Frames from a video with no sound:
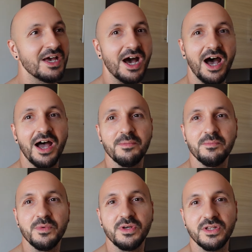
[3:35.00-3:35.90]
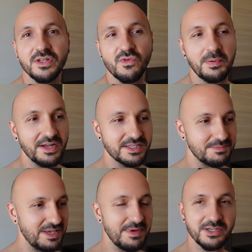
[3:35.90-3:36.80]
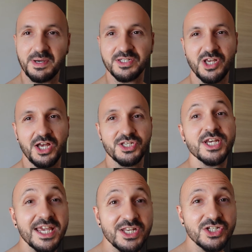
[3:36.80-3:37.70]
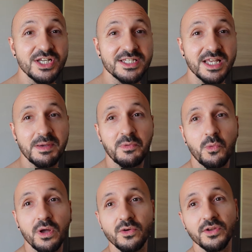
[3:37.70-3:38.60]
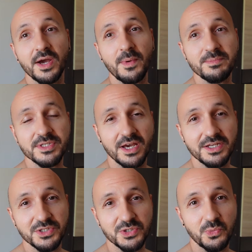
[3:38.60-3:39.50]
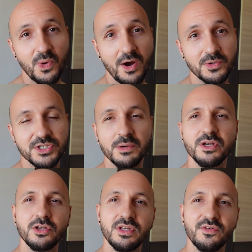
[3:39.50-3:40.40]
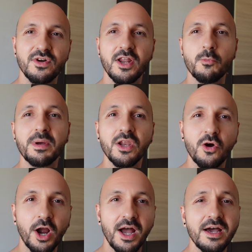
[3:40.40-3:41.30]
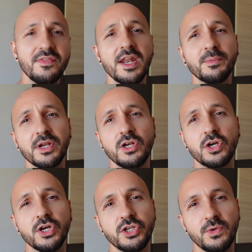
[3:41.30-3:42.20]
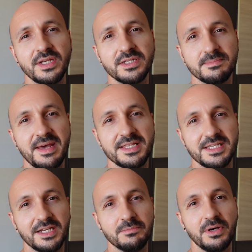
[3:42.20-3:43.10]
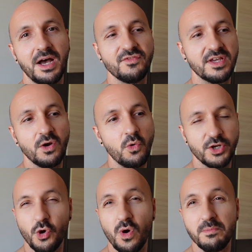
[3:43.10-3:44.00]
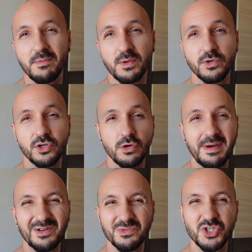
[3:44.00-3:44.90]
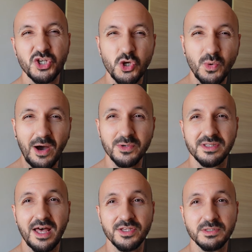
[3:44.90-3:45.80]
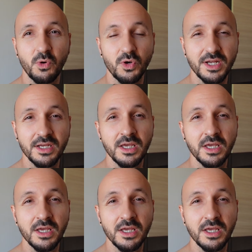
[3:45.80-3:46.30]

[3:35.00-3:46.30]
I'm replying to some emails about certain changes that people want on their websites as well. So I'm going to do that for a little bit longer and then I'm going to look at doing some editing. But I think all in all I probably would do about 2 hours of that this morning,